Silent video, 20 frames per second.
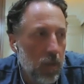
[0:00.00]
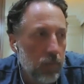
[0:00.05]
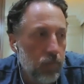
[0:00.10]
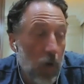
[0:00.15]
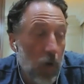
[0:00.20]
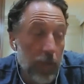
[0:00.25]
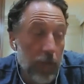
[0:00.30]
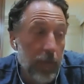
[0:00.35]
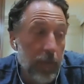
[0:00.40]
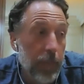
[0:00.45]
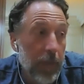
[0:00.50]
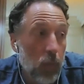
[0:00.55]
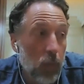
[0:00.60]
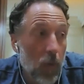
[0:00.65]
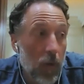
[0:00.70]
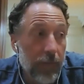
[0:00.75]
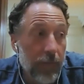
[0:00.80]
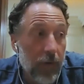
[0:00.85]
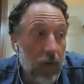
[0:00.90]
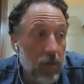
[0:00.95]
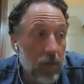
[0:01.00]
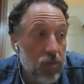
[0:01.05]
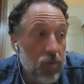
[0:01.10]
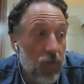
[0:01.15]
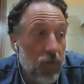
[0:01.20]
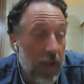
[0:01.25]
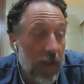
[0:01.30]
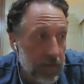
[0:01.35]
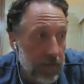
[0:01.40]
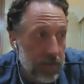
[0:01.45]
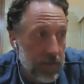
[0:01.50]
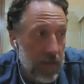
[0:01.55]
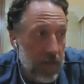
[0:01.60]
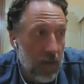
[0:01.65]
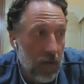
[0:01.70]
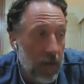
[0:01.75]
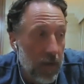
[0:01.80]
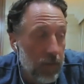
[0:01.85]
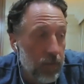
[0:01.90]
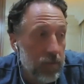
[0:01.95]
probably one of our strengths
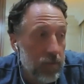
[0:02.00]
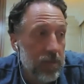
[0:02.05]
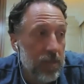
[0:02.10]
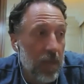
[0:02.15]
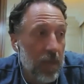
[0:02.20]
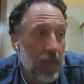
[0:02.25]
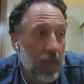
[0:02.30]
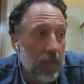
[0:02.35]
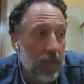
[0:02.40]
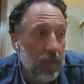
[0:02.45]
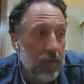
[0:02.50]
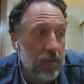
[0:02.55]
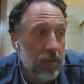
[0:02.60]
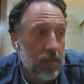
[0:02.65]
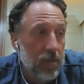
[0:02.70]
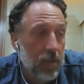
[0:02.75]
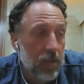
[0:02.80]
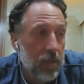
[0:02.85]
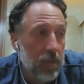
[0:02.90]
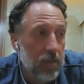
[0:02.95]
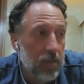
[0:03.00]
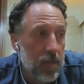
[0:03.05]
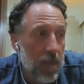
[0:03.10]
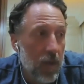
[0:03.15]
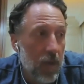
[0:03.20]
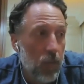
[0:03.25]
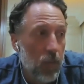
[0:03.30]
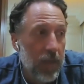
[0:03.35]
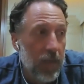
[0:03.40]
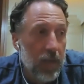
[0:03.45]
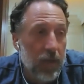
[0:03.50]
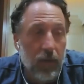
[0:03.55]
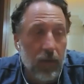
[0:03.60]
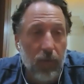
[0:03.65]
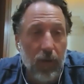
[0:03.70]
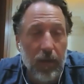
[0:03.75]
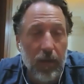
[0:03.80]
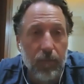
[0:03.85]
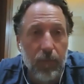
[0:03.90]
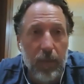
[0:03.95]
now, I would say, is how we
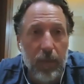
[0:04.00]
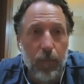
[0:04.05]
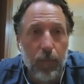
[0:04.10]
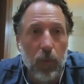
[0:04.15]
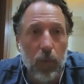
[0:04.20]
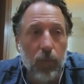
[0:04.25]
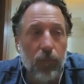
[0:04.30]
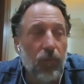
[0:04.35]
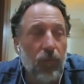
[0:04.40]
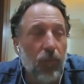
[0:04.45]
integrate people.